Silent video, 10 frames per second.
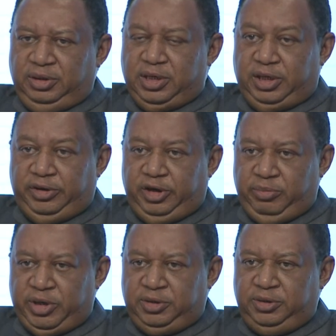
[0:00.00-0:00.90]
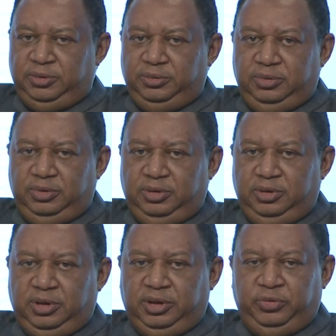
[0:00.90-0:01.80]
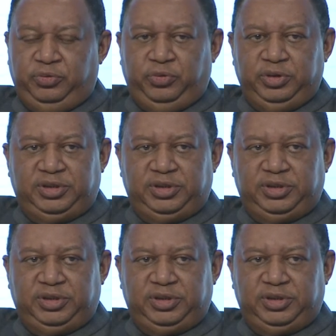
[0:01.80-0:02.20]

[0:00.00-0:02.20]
agreement, which